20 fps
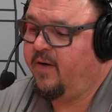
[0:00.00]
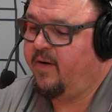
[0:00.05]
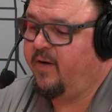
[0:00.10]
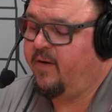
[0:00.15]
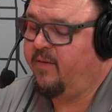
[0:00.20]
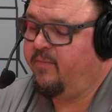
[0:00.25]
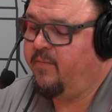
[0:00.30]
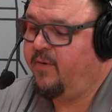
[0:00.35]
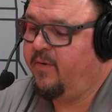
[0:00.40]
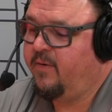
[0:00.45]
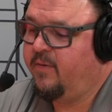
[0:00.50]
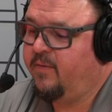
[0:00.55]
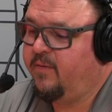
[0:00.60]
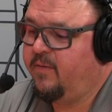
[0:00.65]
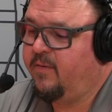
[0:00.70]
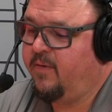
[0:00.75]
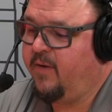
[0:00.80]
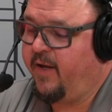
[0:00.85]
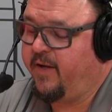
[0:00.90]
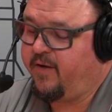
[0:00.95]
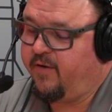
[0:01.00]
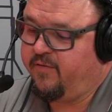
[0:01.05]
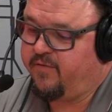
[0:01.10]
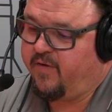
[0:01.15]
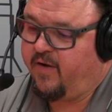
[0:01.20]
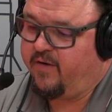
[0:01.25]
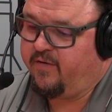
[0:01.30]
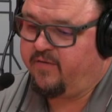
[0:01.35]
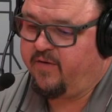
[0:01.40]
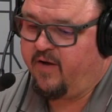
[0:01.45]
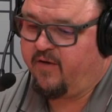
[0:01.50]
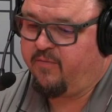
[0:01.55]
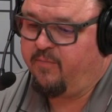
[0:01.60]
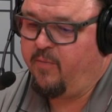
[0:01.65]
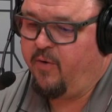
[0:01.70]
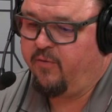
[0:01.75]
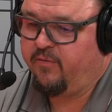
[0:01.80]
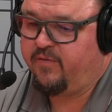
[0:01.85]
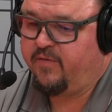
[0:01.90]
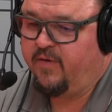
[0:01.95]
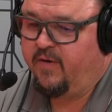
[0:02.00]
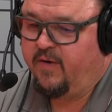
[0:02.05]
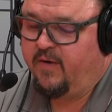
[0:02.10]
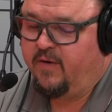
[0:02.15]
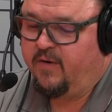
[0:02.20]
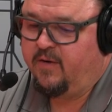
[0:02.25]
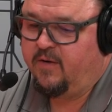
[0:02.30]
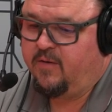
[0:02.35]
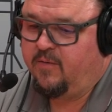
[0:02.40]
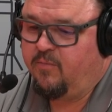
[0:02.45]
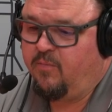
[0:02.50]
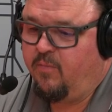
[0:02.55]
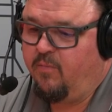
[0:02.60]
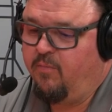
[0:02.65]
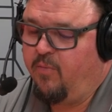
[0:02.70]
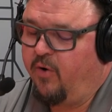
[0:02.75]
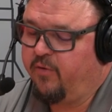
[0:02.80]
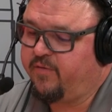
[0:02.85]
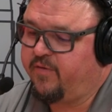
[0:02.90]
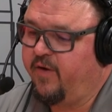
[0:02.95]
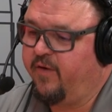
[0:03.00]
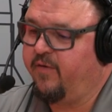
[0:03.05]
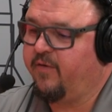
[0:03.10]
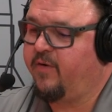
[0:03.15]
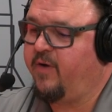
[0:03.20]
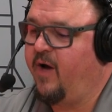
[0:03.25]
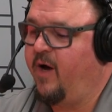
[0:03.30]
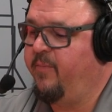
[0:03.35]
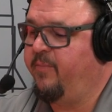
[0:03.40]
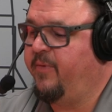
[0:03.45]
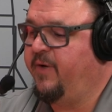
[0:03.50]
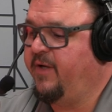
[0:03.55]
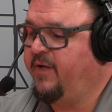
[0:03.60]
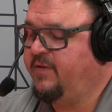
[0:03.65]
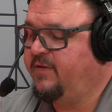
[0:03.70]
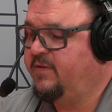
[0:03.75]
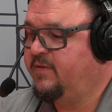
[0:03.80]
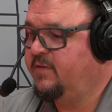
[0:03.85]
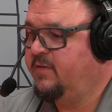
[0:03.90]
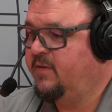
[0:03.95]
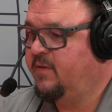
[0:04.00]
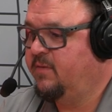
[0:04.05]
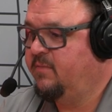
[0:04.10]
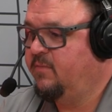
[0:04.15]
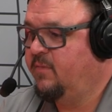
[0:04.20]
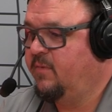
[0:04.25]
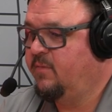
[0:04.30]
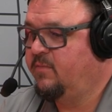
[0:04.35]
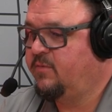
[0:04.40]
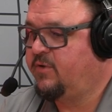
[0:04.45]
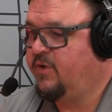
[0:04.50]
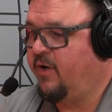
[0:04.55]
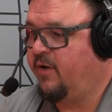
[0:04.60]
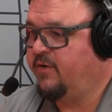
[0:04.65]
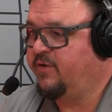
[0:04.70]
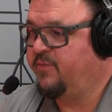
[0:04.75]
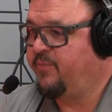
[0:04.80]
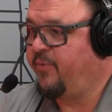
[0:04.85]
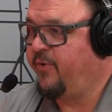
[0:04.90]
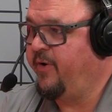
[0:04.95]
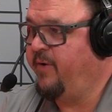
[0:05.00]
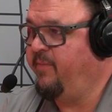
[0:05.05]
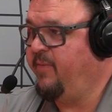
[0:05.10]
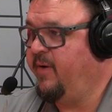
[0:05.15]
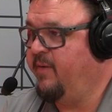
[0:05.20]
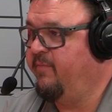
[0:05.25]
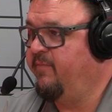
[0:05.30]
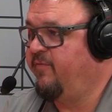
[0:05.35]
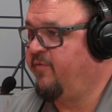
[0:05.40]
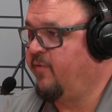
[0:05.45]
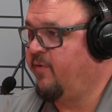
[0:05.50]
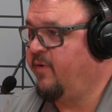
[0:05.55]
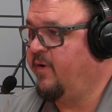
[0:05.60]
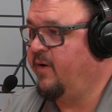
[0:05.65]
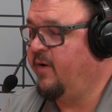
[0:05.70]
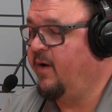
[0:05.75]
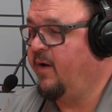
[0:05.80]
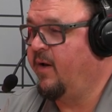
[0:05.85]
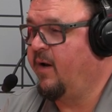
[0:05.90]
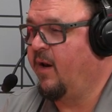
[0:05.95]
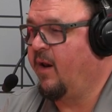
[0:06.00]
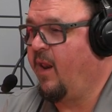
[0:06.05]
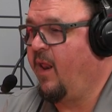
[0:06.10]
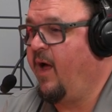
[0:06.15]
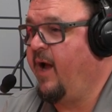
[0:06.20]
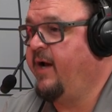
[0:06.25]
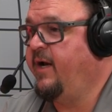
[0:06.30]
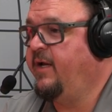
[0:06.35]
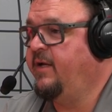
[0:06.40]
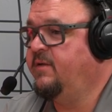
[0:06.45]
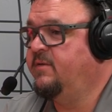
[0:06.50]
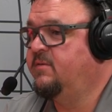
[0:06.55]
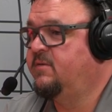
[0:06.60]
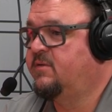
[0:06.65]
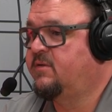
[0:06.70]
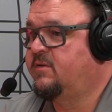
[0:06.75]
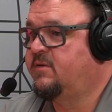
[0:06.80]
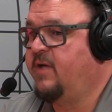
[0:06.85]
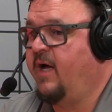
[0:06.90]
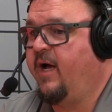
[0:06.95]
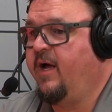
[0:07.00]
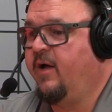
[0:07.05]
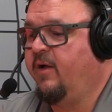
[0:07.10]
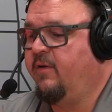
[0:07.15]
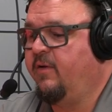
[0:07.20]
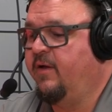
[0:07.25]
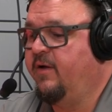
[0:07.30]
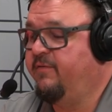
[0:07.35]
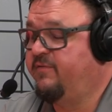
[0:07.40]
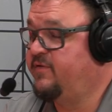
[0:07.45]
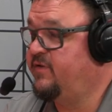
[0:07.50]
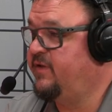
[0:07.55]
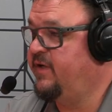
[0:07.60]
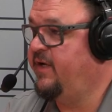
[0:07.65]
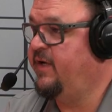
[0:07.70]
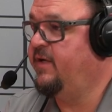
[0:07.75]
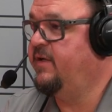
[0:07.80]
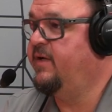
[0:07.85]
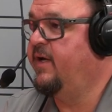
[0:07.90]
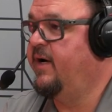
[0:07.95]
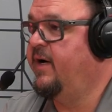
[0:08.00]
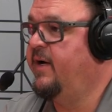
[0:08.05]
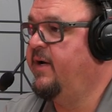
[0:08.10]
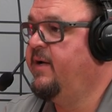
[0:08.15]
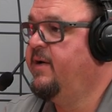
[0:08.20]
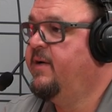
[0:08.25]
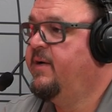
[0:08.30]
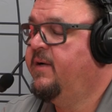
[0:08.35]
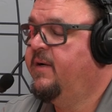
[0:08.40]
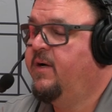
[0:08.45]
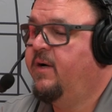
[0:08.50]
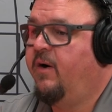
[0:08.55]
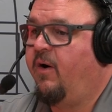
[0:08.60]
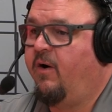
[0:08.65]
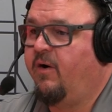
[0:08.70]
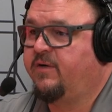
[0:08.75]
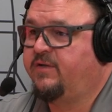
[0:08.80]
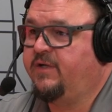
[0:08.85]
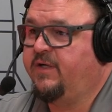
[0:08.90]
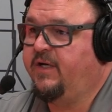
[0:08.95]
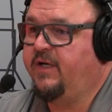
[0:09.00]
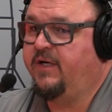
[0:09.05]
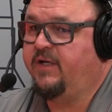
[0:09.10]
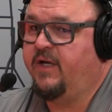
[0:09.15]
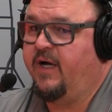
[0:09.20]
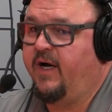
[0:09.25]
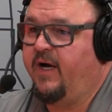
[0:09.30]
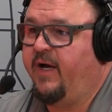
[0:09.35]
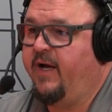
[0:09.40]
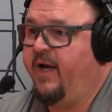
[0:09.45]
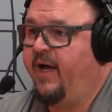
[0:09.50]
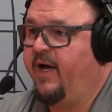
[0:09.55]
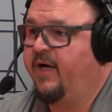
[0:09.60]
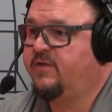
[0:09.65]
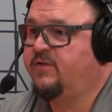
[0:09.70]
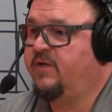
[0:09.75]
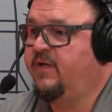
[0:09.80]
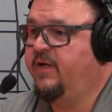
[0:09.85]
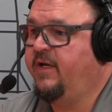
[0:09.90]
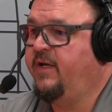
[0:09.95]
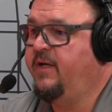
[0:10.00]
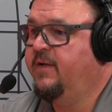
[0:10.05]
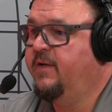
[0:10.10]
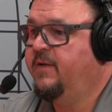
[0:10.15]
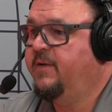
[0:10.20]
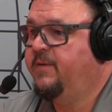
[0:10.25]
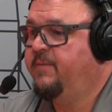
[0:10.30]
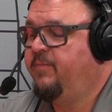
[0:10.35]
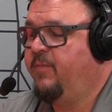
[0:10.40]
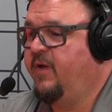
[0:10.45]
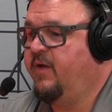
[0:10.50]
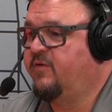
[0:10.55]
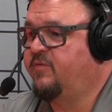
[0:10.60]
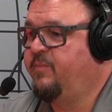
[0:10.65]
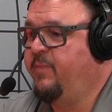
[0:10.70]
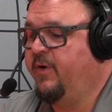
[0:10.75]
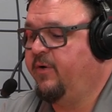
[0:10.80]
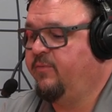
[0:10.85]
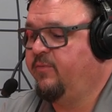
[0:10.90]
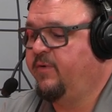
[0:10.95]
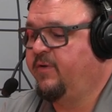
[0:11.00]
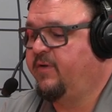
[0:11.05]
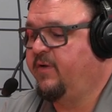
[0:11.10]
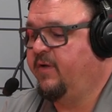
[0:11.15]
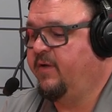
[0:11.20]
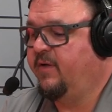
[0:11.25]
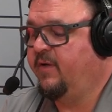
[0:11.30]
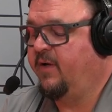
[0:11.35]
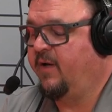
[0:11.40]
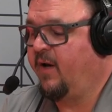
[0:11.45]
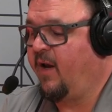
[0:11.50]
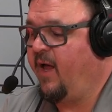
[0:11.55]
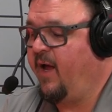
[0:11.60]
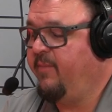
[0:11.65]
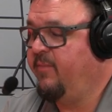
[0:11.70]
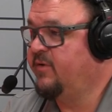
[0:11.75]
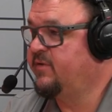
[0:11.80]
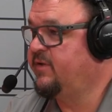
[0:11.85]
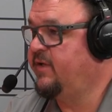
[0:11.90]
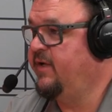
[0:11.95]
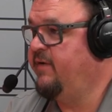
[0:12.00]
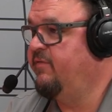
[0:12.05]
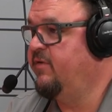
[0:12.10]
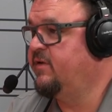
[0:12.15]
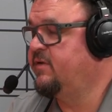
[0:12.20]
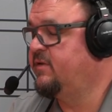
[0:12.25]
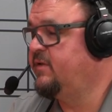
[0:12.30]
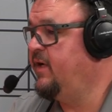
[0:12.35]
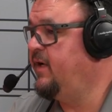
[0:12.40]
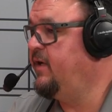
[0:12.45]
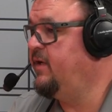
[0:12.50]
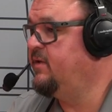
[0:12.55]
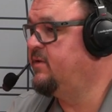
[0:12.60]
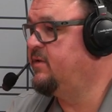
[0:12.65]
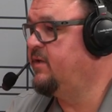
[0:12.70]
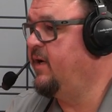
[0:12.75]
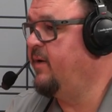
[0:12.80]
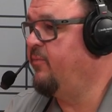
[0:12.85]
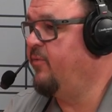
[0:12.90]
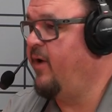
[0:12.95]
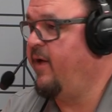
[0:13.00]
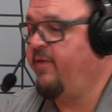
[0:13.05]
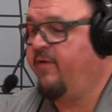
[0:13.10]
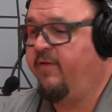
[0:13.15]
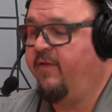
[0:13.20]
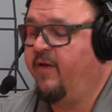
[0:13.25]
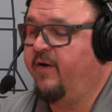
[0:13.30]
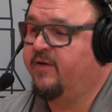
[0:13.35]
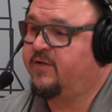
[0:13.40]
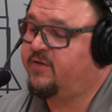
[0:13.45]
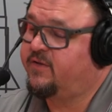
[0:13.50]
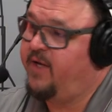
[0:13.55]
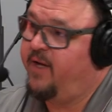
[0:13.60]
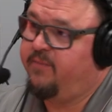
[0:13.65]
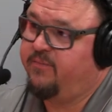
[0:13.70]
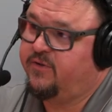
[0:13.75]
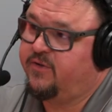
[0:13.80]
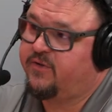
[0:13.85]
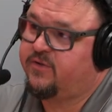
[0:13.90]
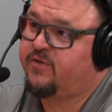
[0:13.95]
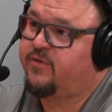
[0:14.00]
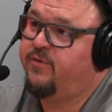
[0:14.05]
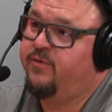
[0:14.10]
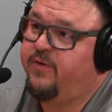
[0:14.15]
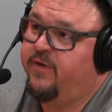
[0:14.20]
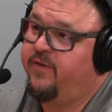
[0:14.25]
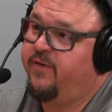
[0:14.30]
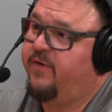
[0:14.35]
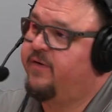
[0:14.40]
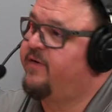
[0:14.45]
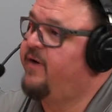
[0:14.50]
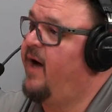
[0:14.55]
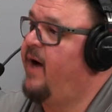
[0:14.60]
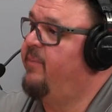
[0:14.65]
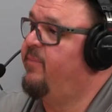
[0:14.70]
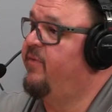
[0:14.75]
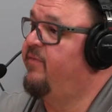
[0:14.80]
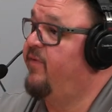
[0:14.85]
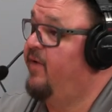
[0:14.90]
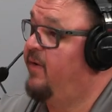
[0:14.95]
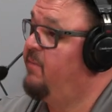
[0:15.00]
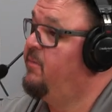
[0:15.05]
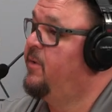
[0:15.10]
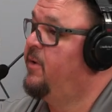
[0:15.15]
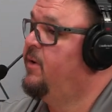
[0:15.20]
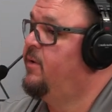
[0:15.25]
Uh, like you say, Seth, most most other companies charge a premium for a, an aligning style of seating die. Our seating die actually is built with a, an alignment sleeve and a seating stem rather than a stem just screwed into the top of a,